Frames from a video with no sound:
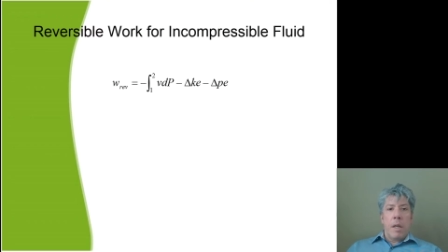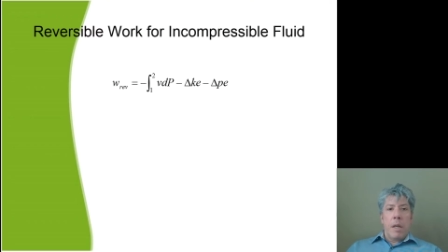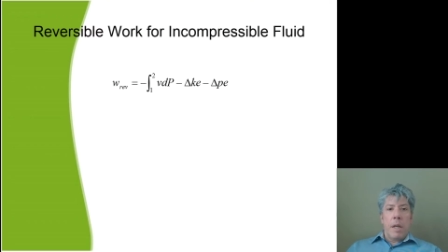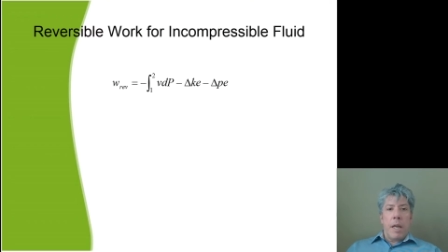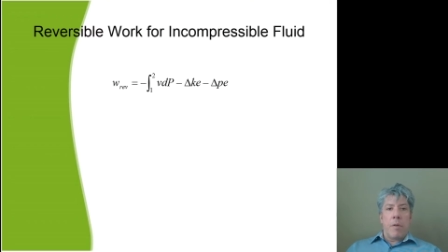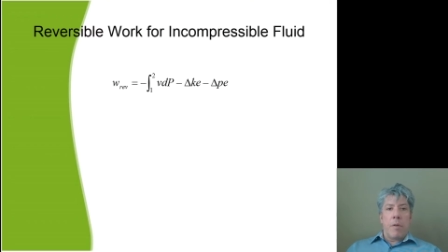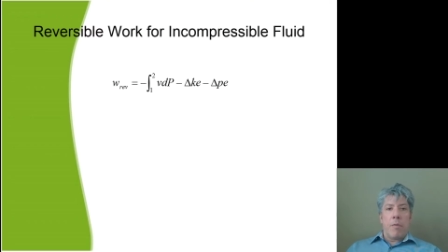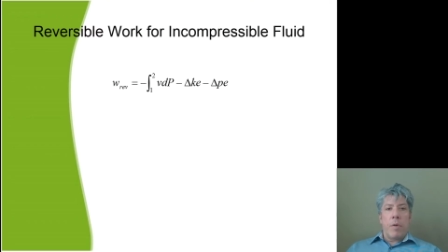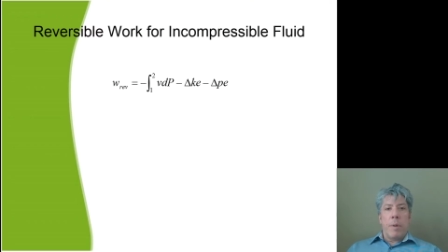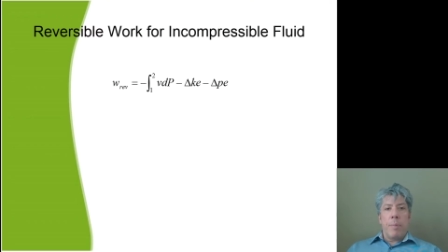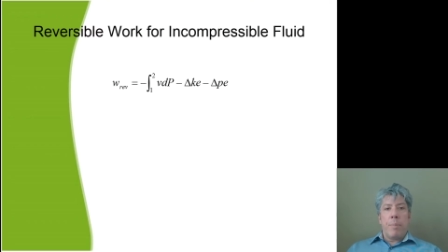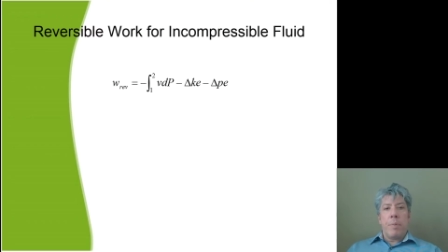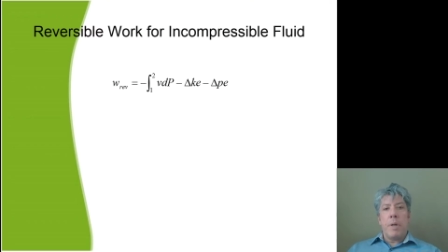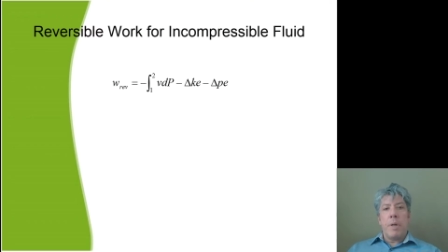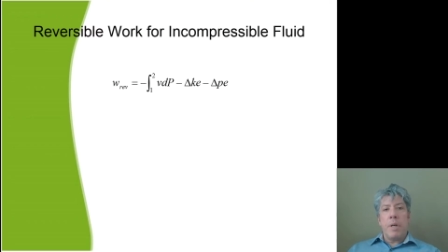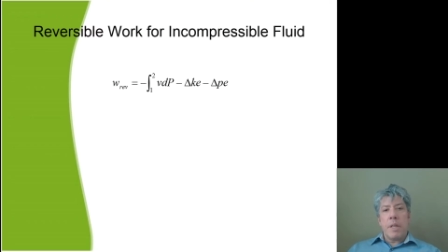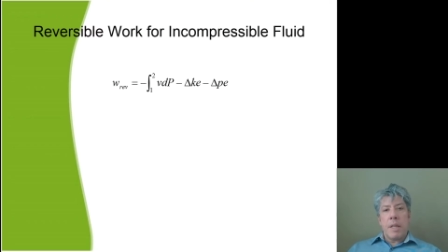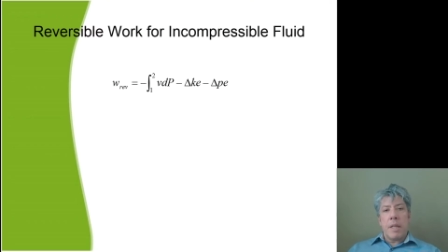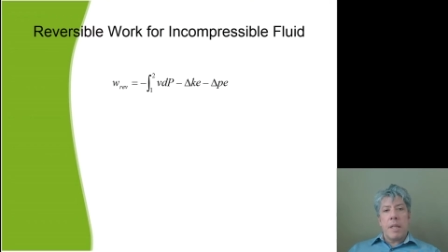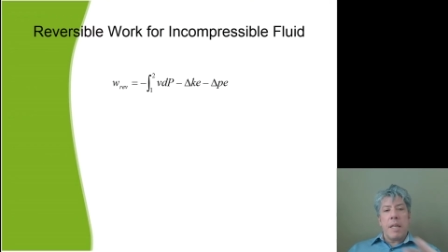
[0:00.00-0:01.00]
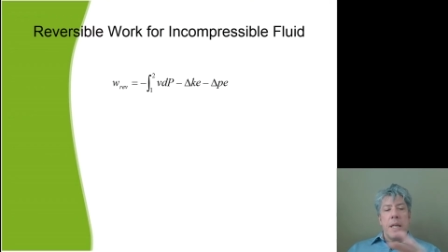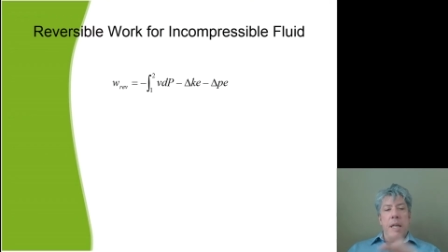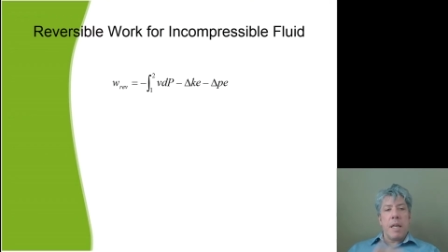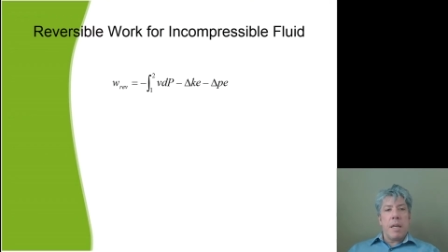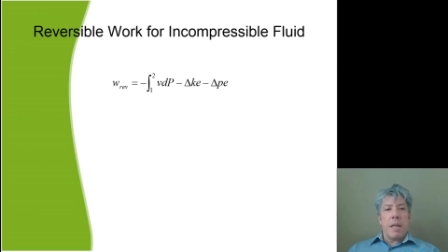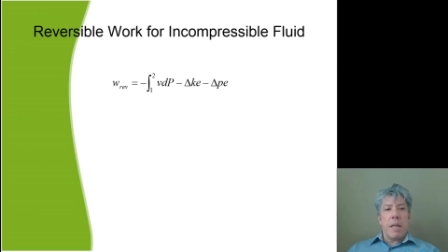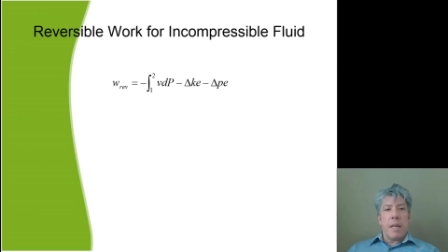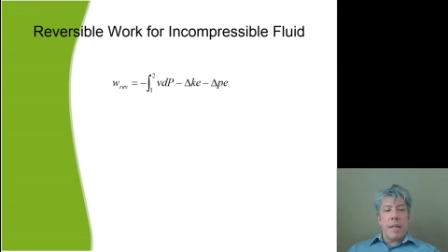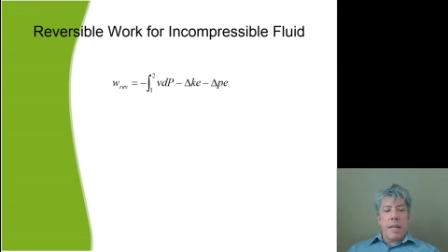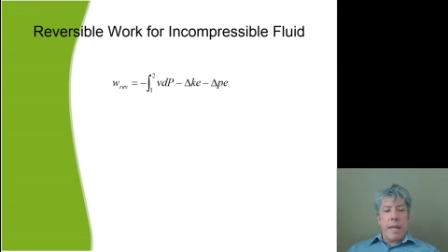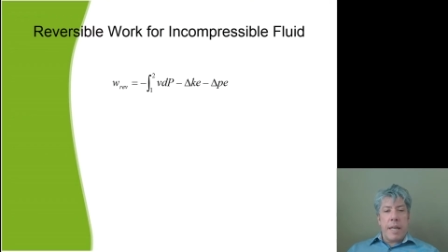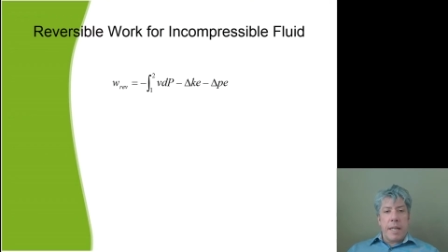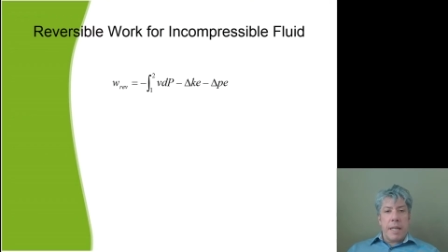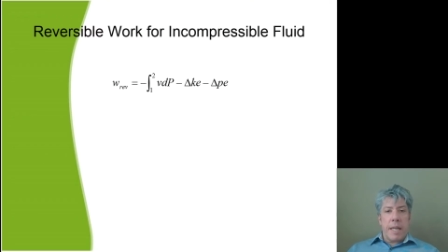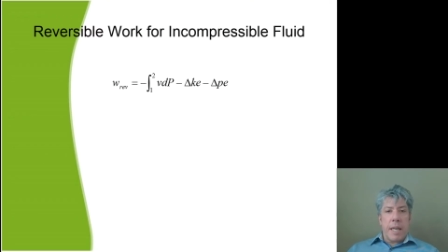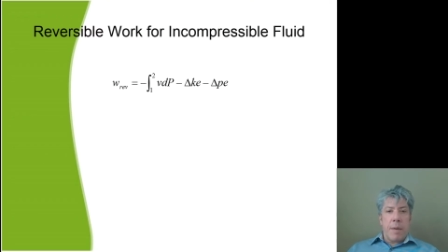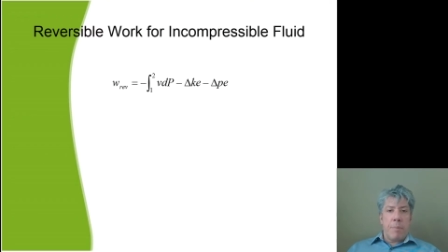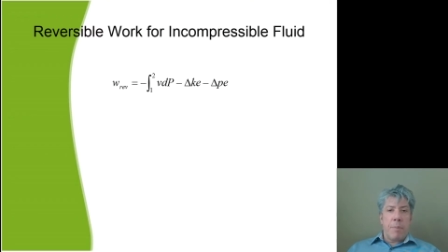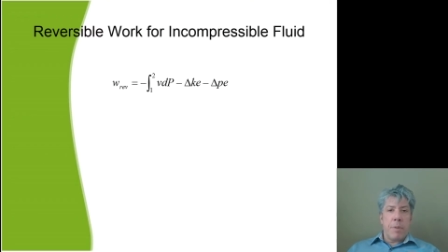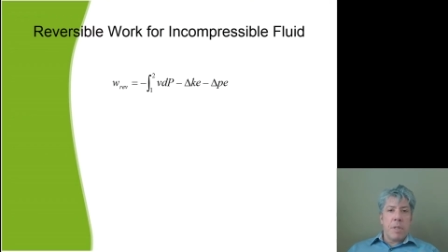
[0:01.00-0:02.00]
Now, if we put the
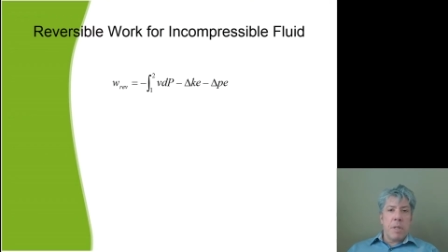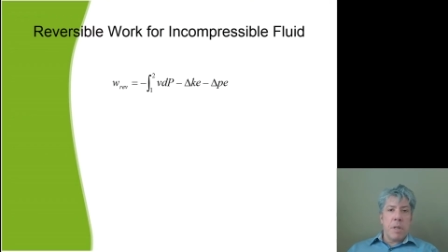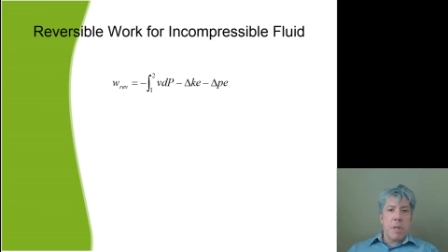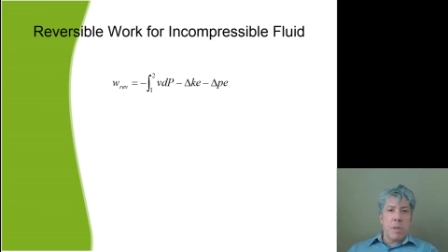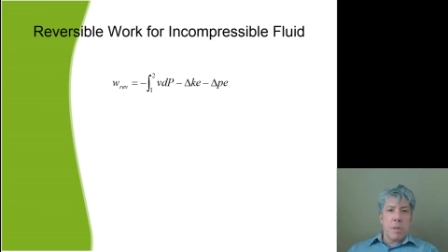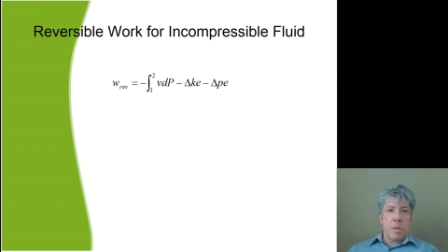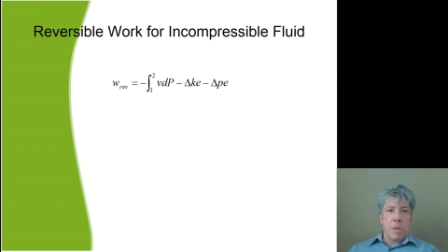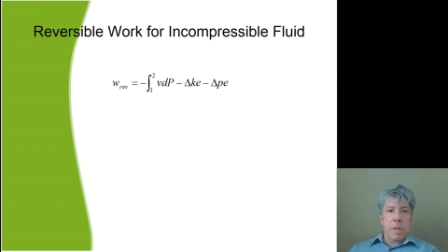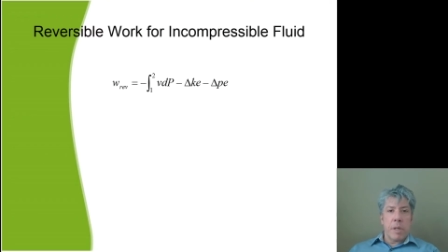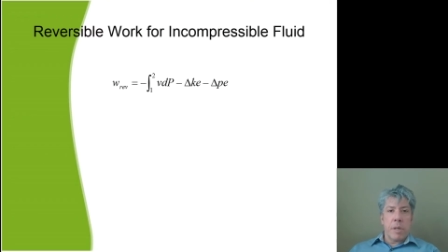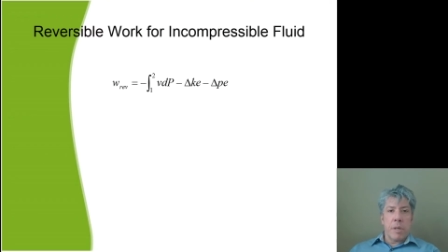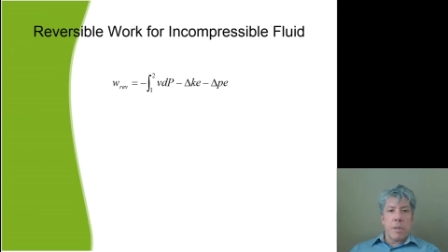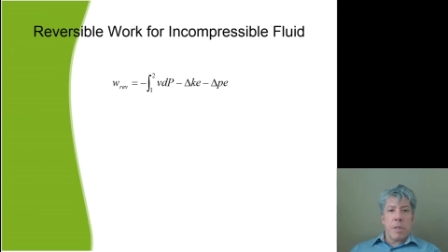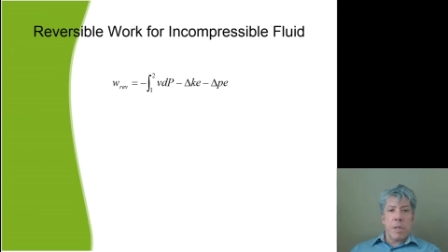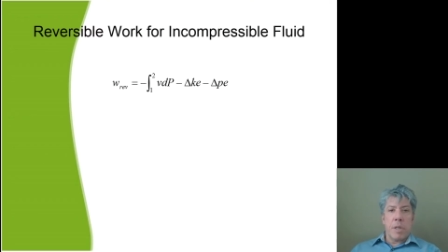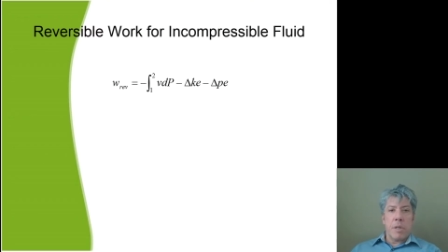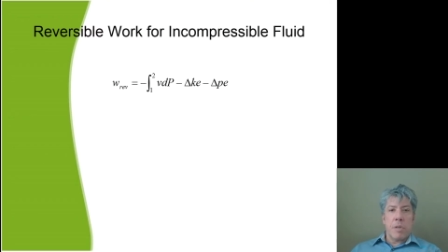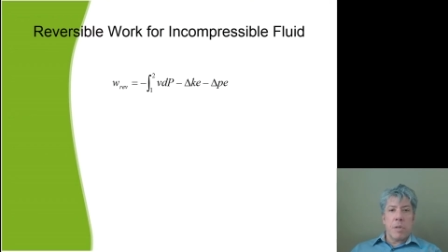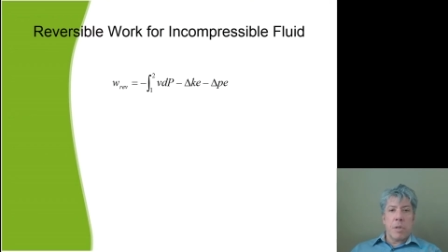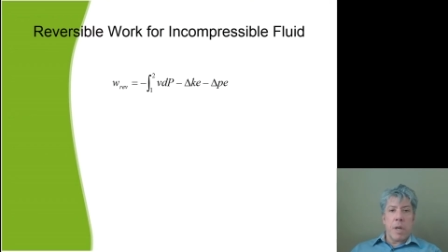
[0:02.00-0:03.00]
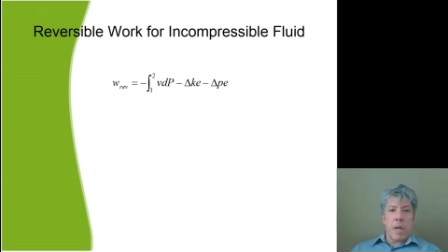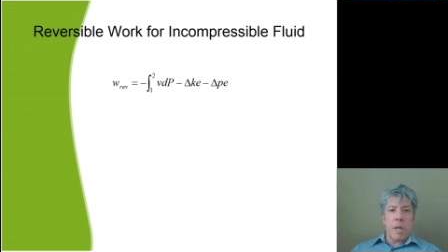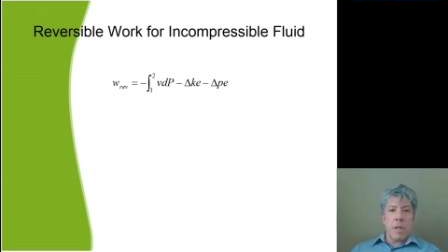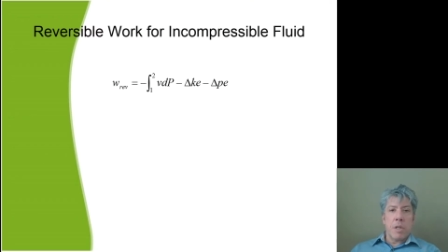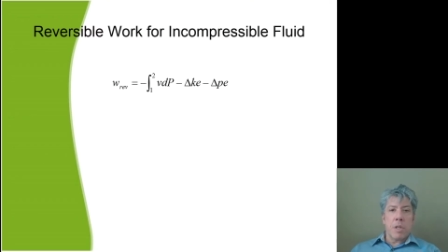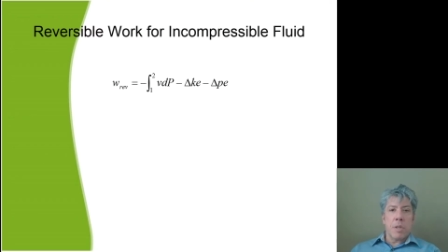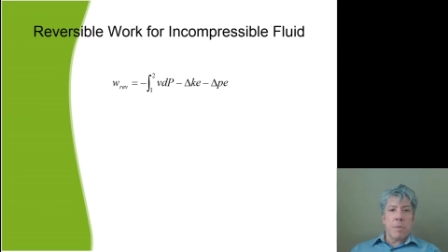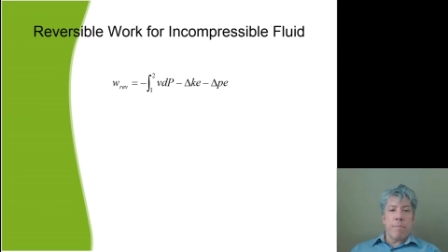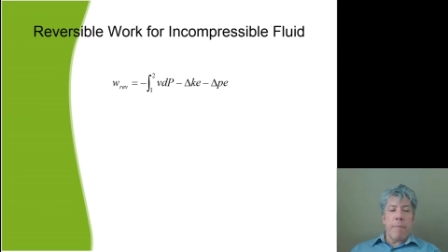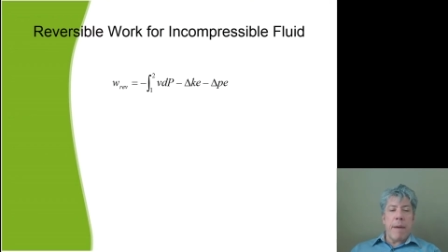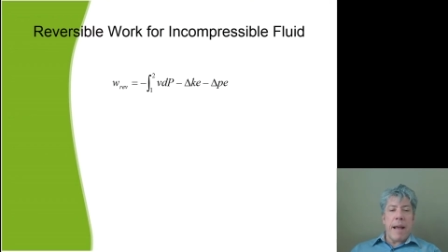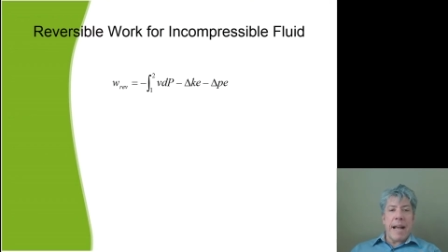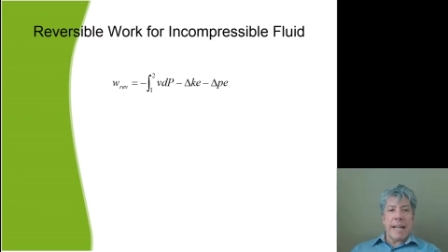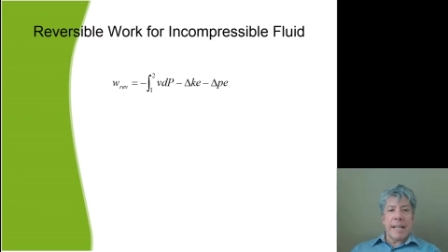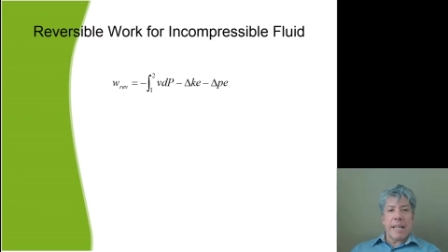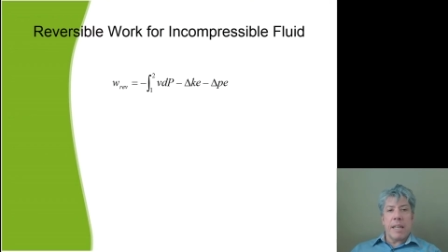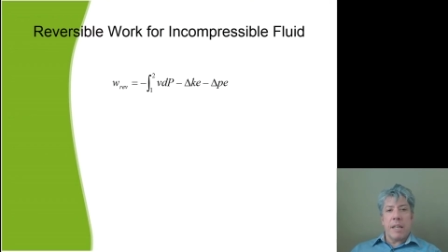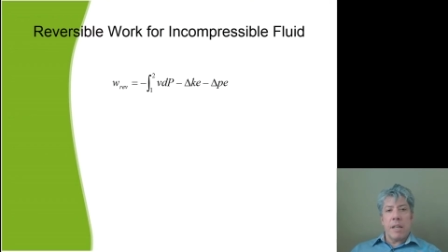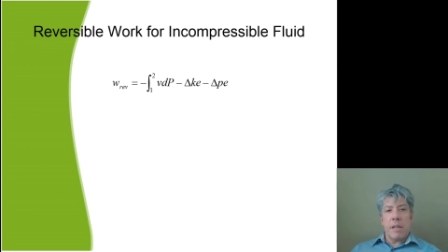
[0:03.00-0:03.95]
kinetic and potential energy changes back